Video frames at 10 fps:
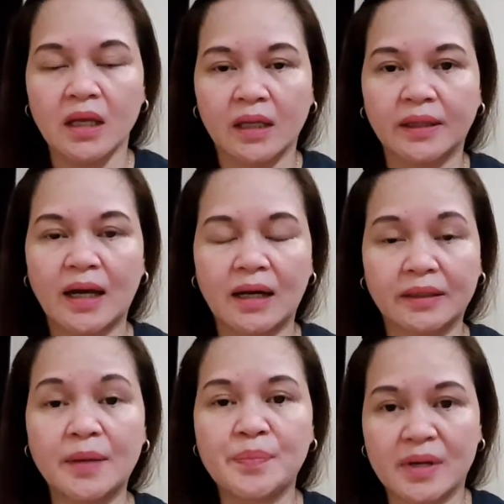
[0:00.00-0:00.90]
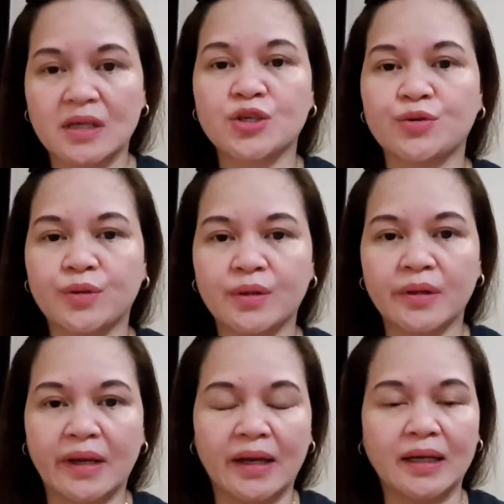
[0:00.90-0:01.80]
the
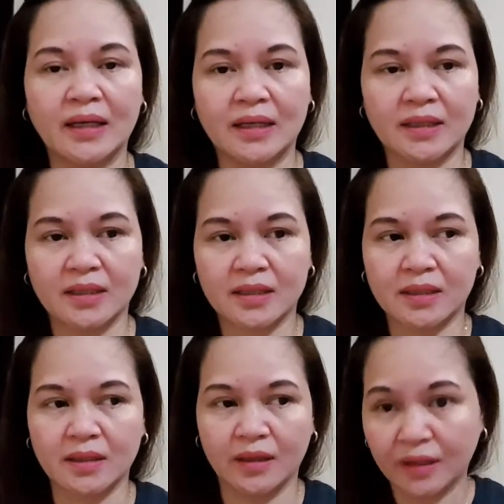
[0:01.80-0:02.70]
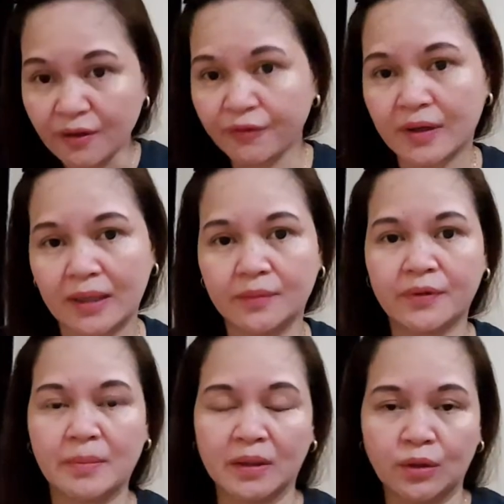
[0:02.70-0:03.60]
pressure is different
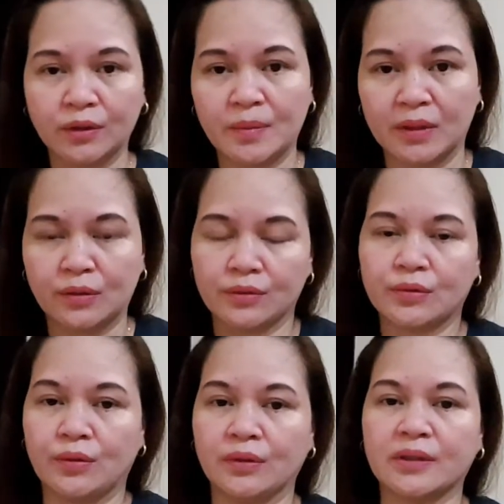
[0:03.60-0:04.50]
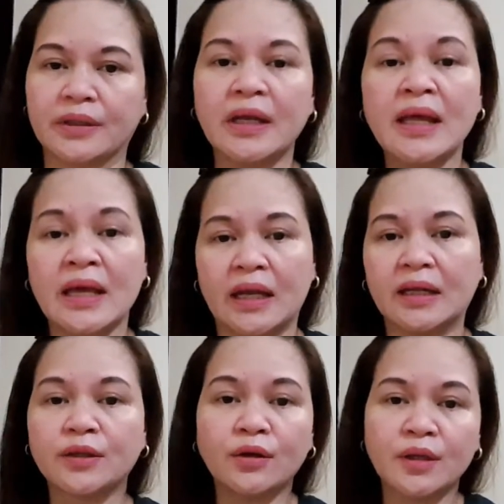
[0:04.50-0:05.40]
from a document controller. In
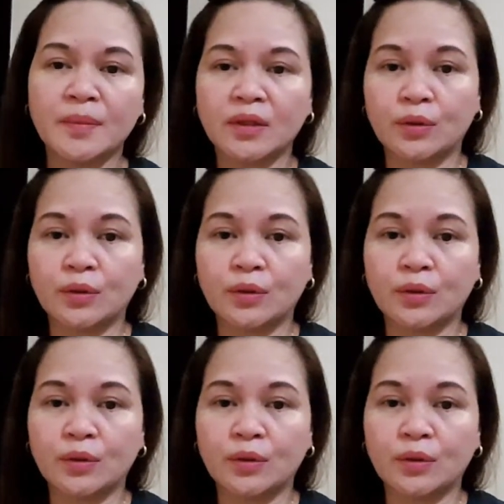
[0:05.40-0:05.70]
a document